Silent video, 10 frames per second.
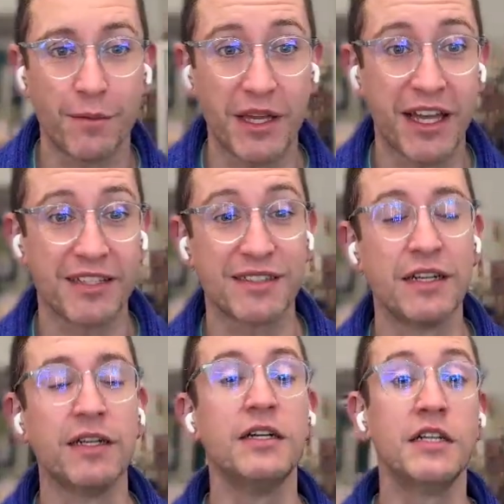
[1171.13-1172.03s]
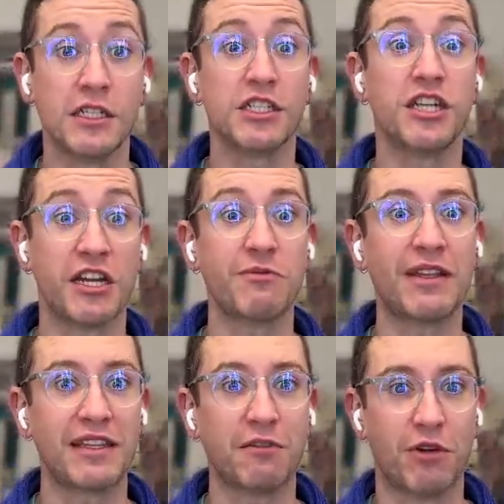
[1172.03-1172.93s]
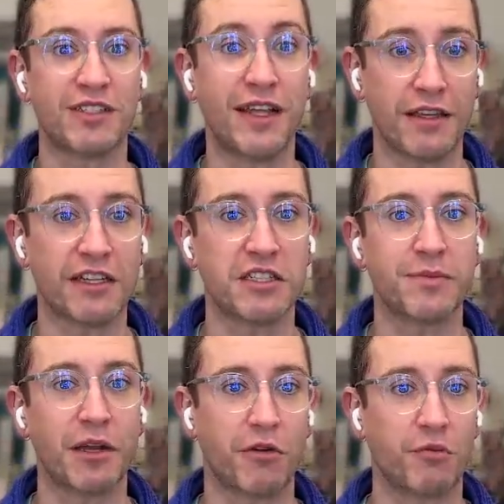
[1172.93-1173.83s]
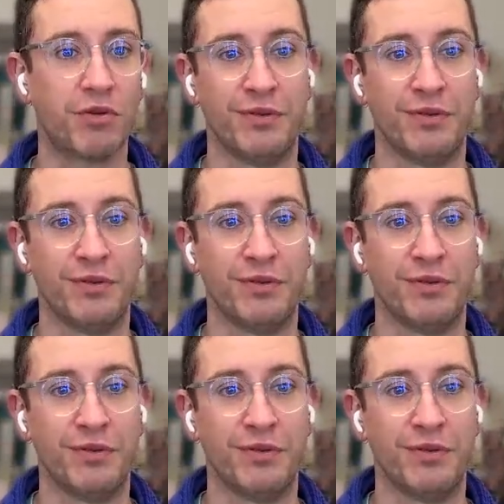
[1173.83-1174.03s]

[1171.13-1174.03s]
because genuinely we're selling it to make room.